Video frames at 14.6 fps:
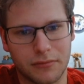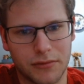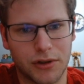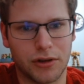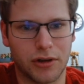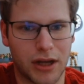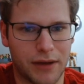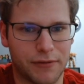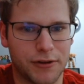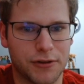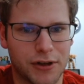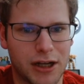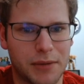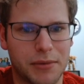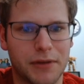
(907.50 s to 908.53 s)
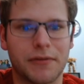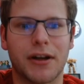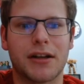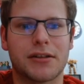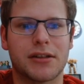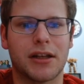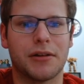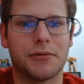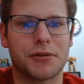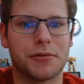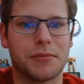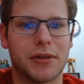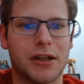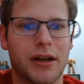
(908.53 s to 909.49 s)
could have another copy of Night Assailant, which
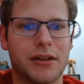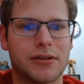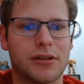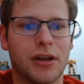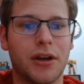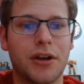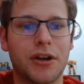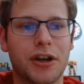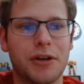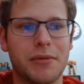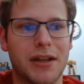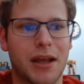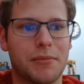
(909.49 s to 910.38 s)
would be nice. Could be that